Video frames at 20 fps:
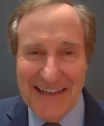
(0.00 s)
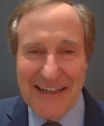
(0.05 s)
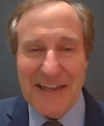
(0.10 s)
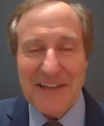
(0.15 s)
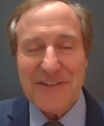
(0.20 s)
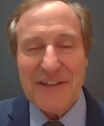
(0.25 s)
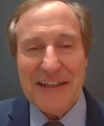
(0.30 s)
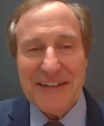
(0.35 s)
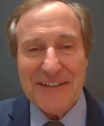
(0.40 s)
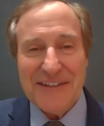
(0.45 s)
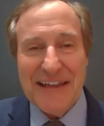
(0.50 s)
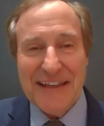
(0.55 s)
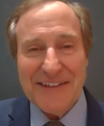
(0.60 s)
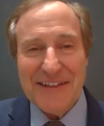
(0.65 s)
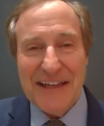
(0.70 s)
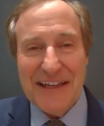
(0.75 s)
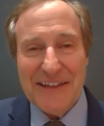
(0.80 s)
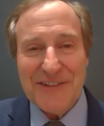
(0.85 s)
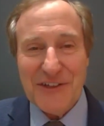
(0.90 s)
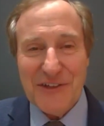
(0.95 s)
it,
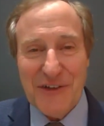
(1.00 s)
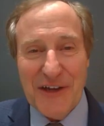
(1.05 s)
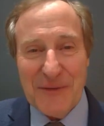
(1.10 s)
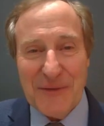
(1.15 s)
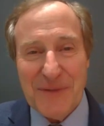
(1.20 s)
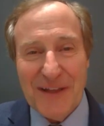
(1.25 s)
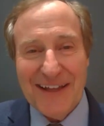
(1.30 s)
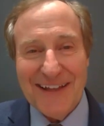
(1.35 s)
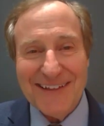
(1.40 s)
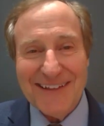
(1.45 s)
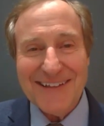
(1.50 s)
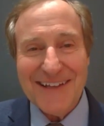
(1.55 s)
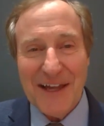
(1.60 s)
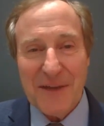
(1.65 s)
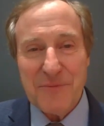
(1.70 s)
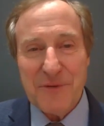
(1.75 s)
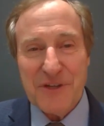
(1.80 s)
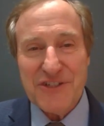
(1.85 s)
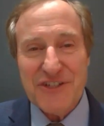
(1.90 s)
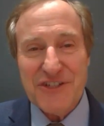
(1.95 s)
it's a great place. I
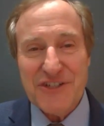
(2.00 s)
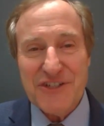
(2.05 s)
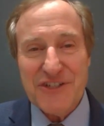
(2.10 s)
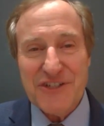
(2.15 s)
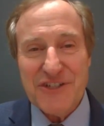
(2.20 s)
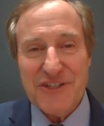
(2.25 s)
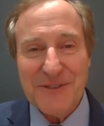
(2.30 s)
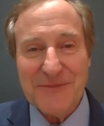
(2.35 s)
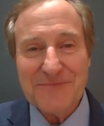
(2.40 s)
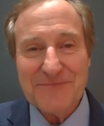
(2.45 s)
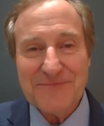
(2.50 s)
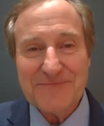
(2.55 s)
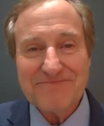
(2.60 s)
appreciate it too.